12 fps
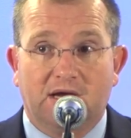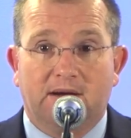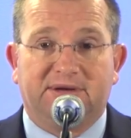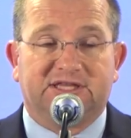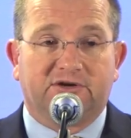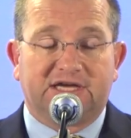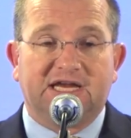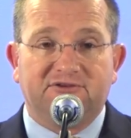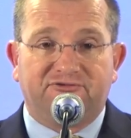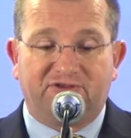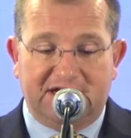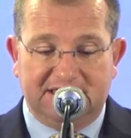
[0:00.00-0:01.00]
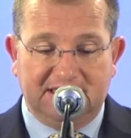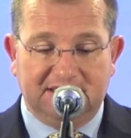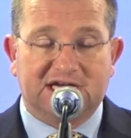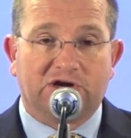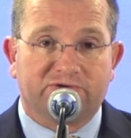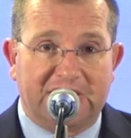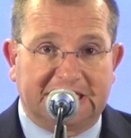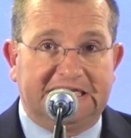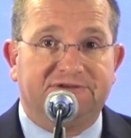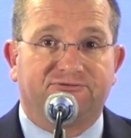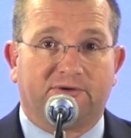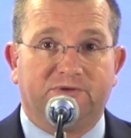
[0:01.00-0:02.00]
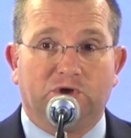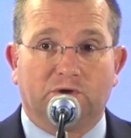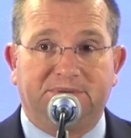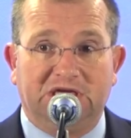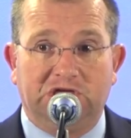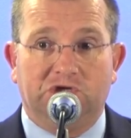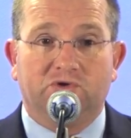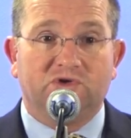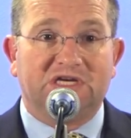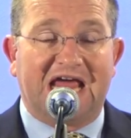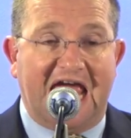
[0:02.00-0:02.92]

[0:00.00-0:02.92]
But they're getting funding directly from the European Union